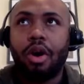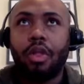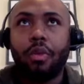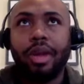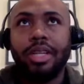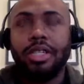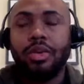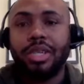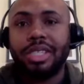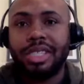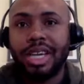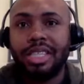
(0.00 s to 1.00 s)
all the way to
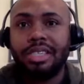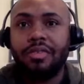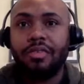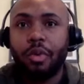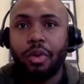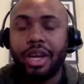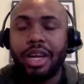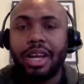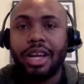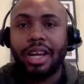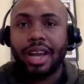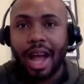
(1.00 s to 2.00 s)
a
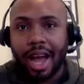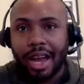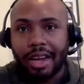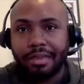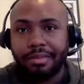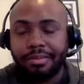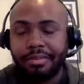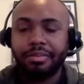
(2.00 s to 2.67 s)
649.